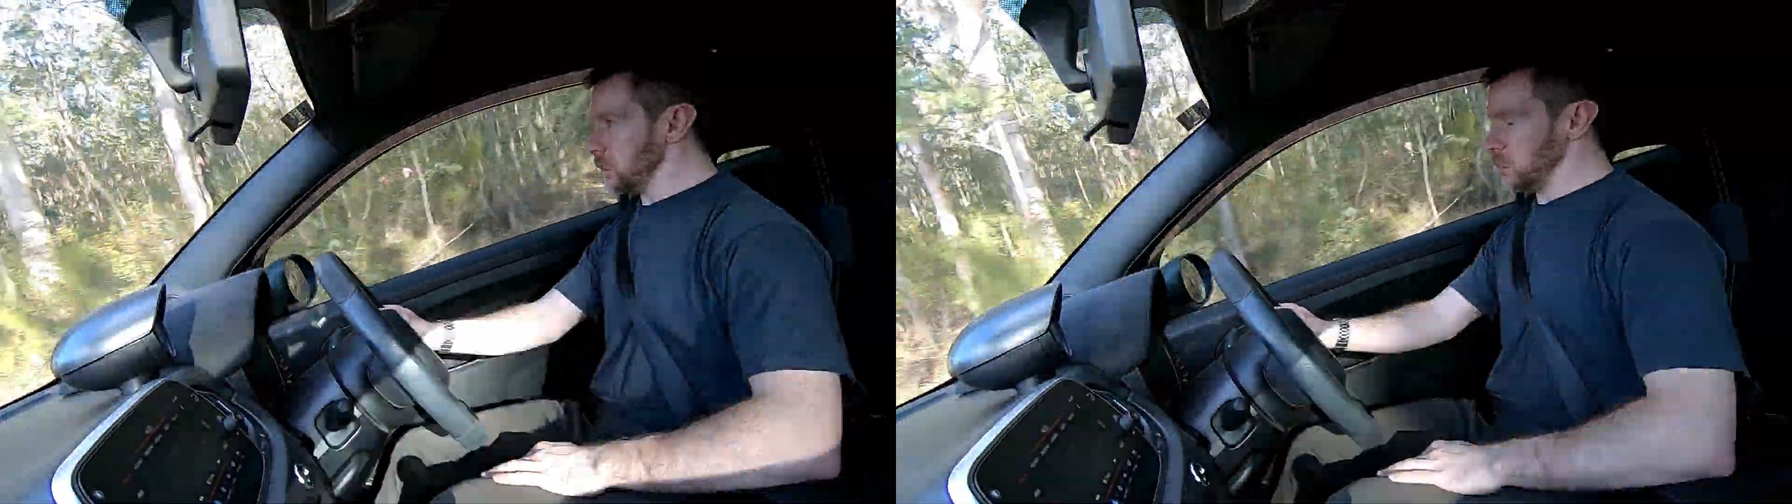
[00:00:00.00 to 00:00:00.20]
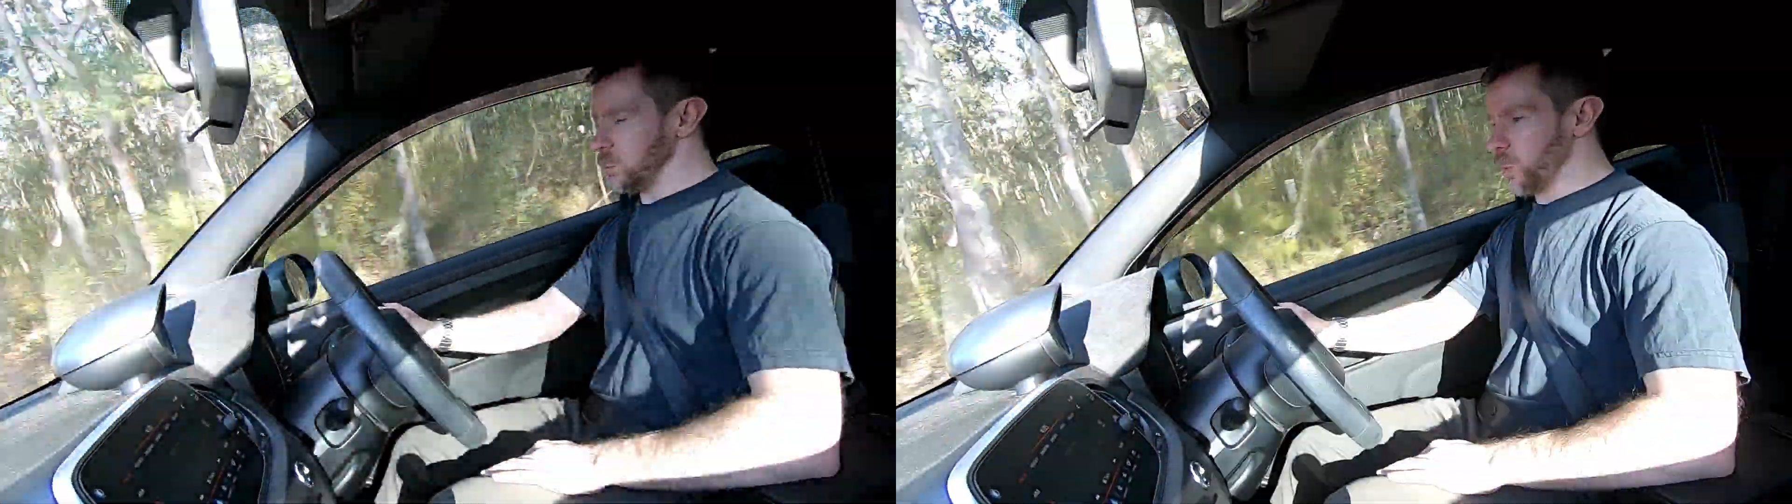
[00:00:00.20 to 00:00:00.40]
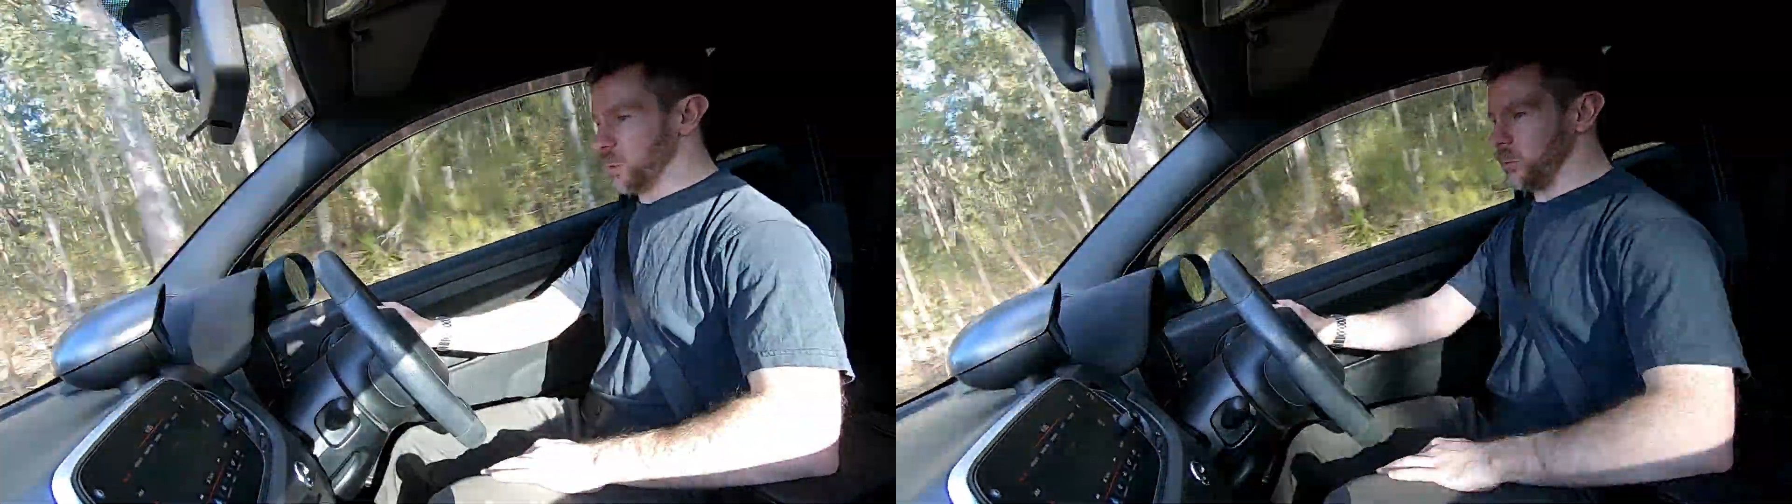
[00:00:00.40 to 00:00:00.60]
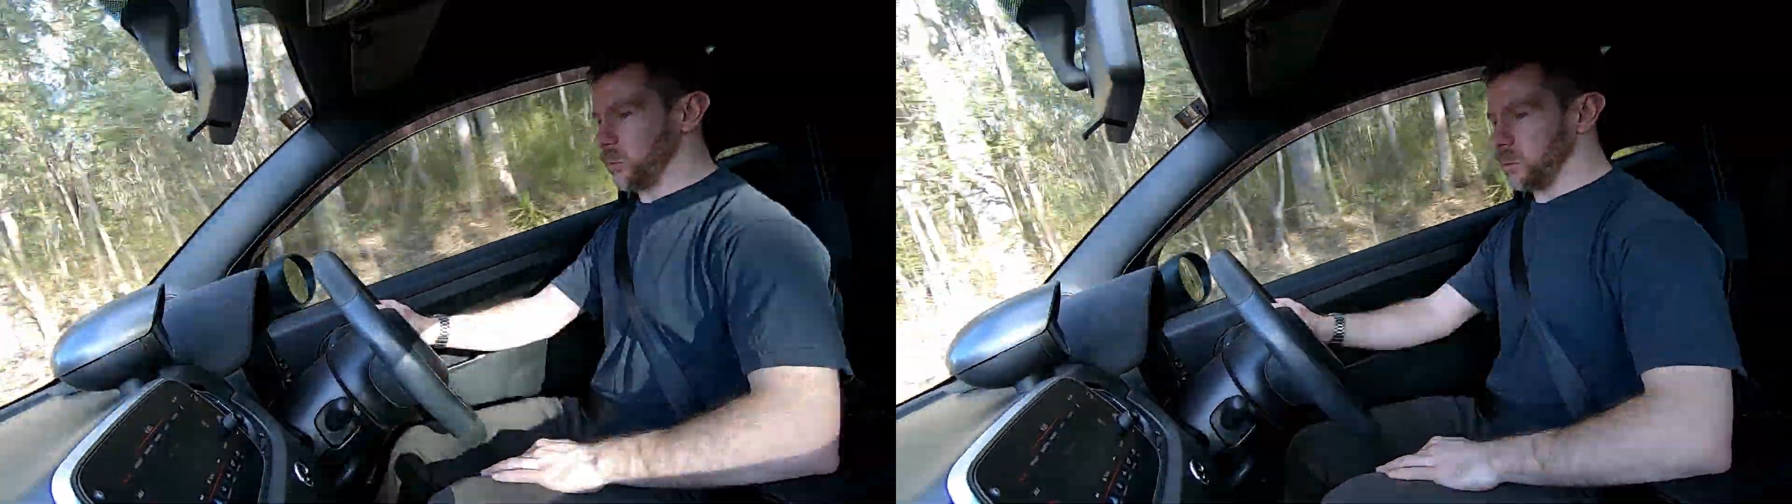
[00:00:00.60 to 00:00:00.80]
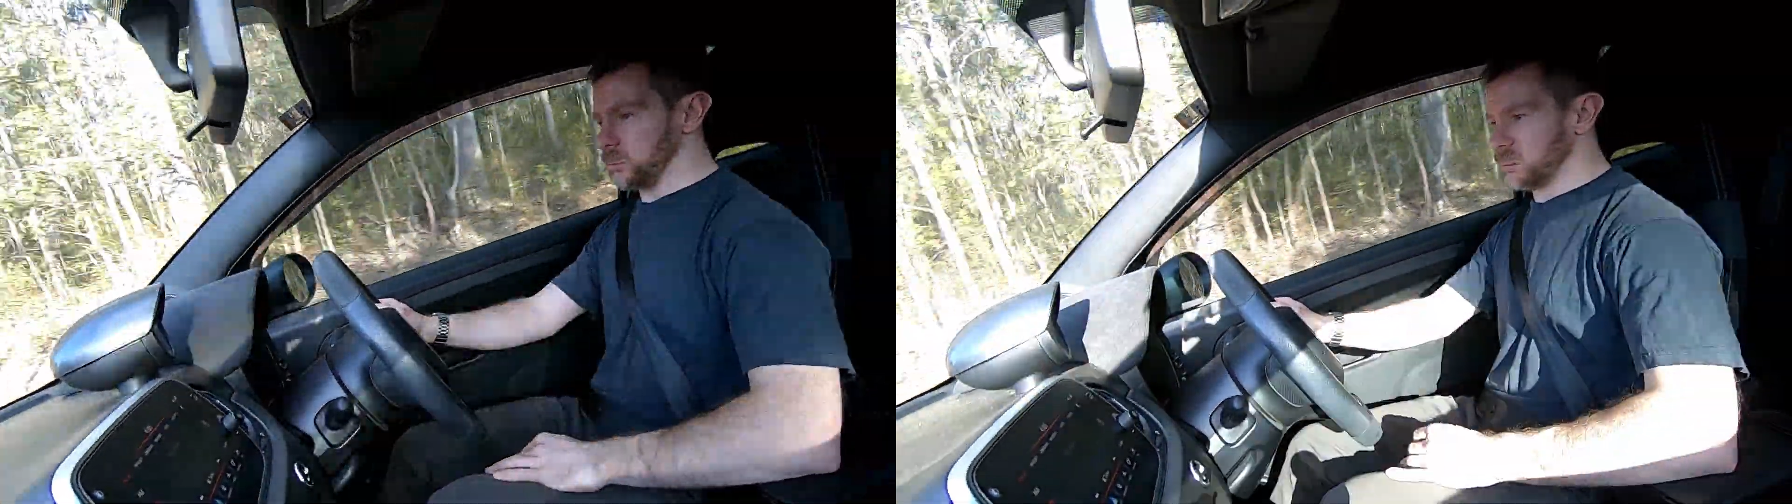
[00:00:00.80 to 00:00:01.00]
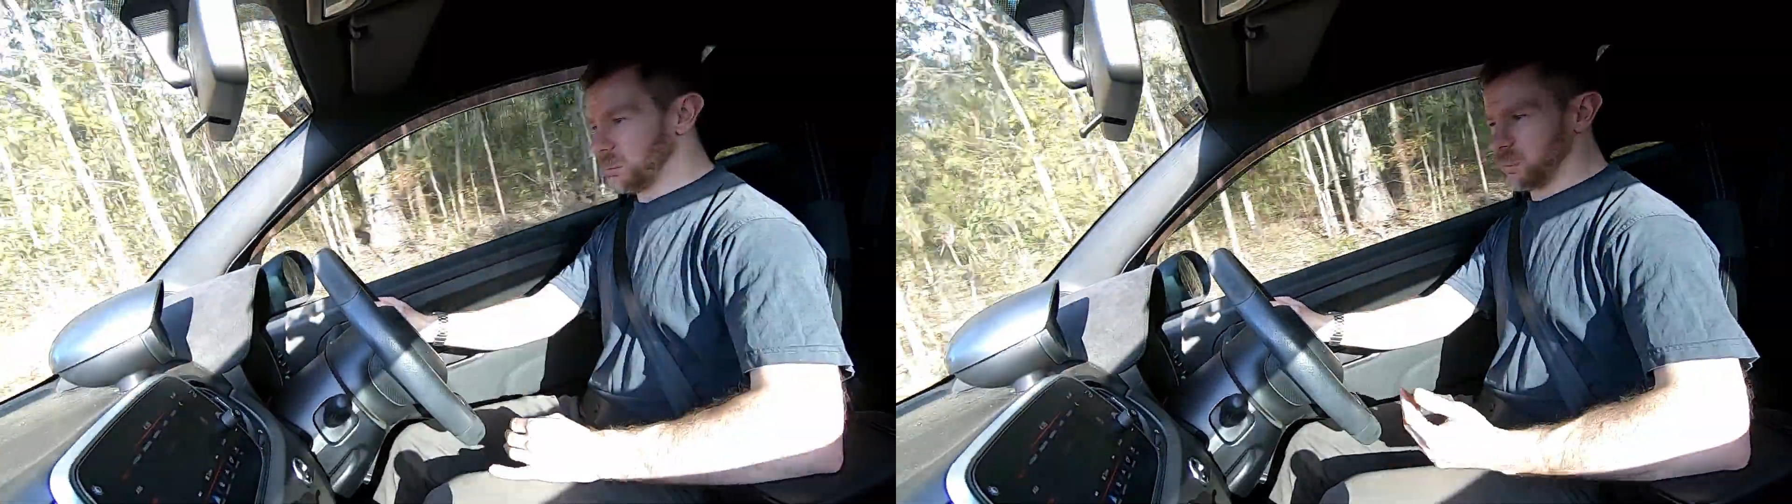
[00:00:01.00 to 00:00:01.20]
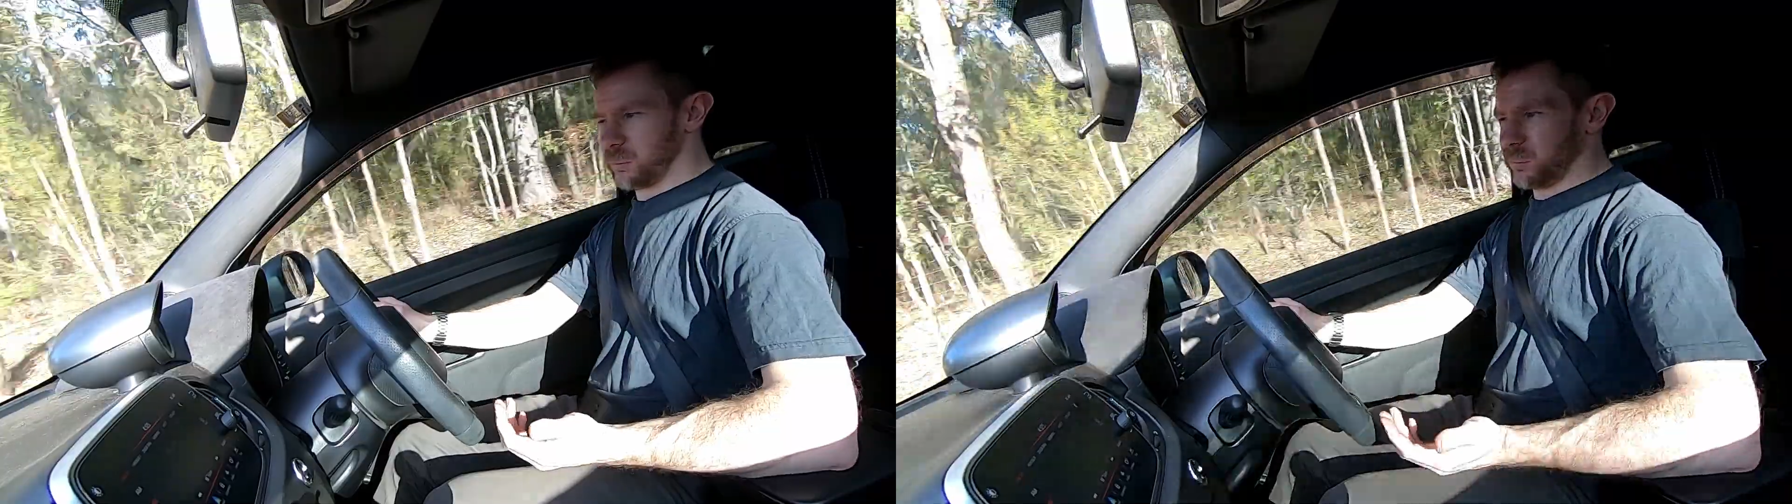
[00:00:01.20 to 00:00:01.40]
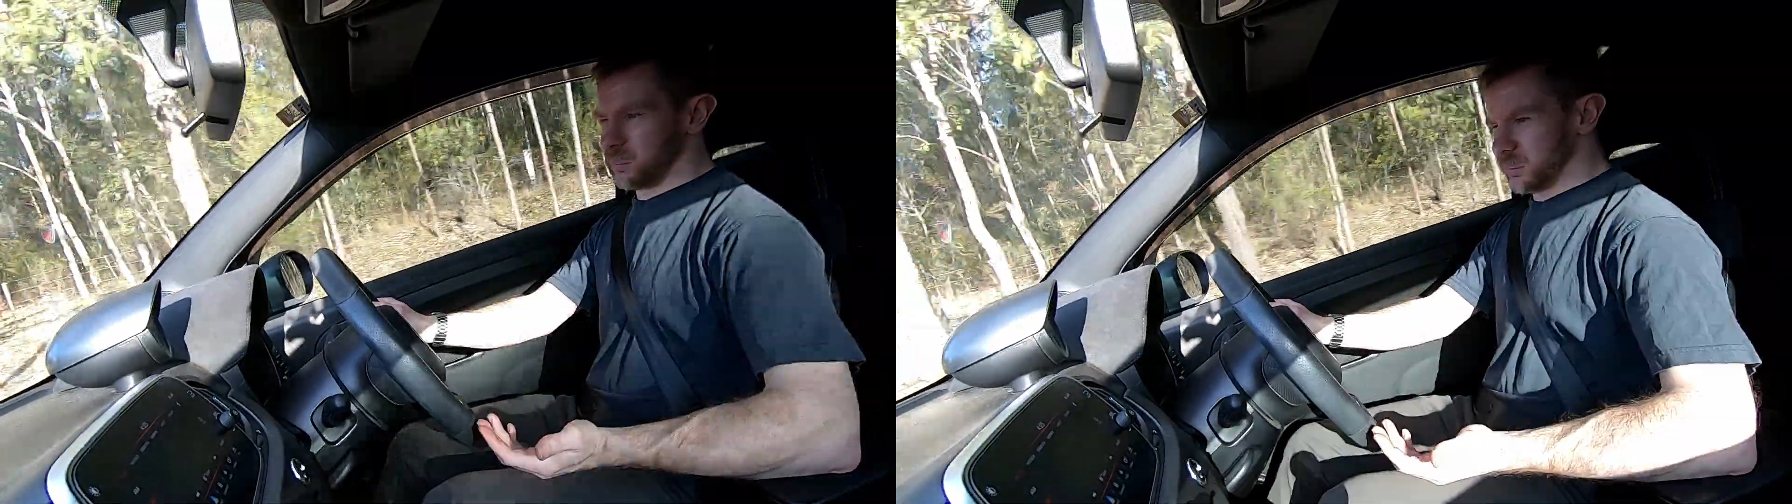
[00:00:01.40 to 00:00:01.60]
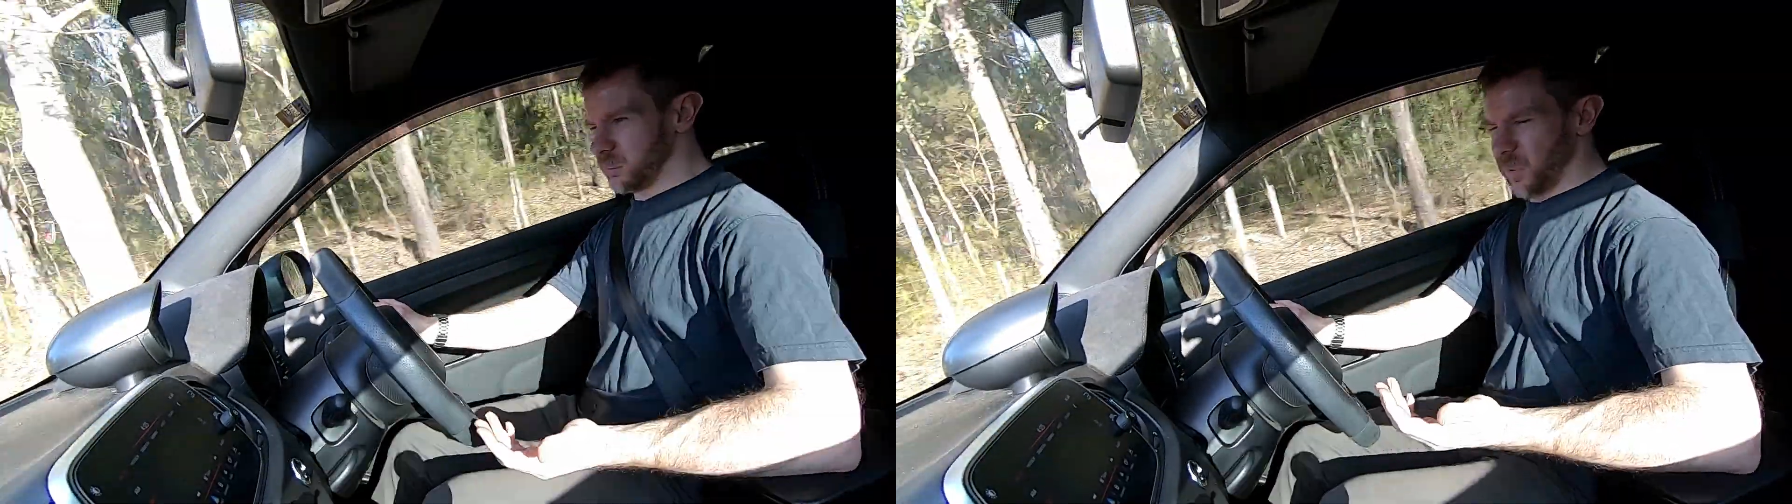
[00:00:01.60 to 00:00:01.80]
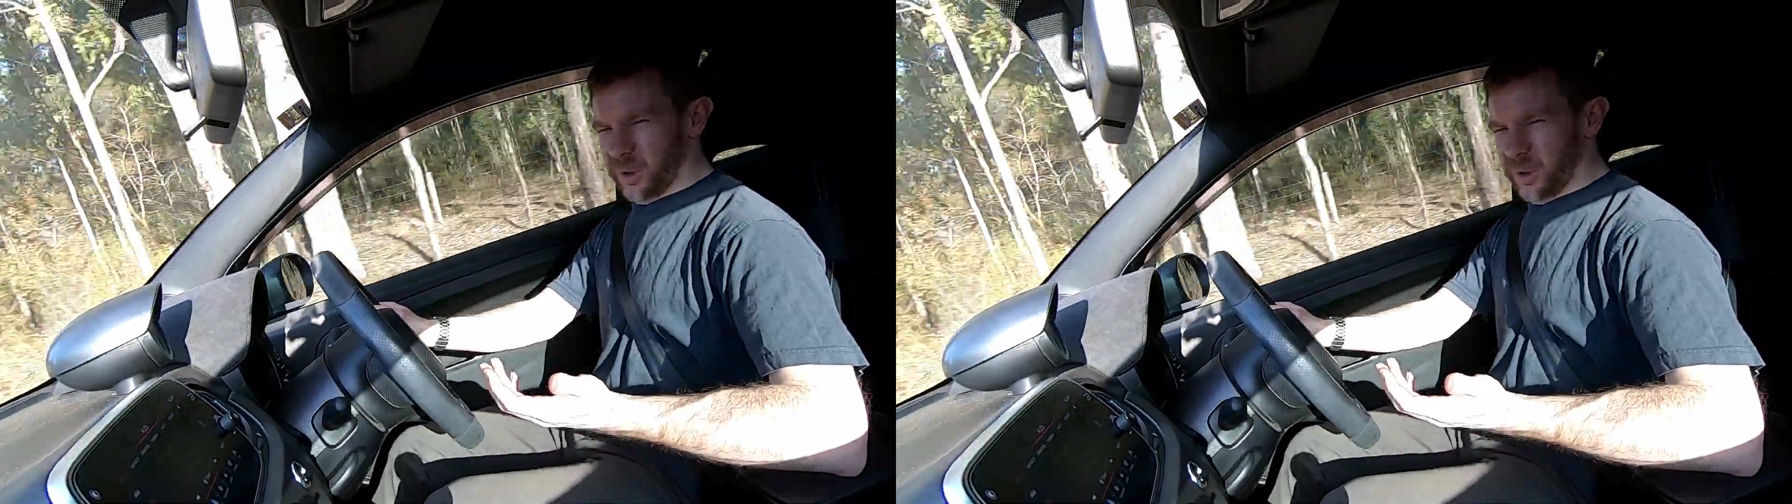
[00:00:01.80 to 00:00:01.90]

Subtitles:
which I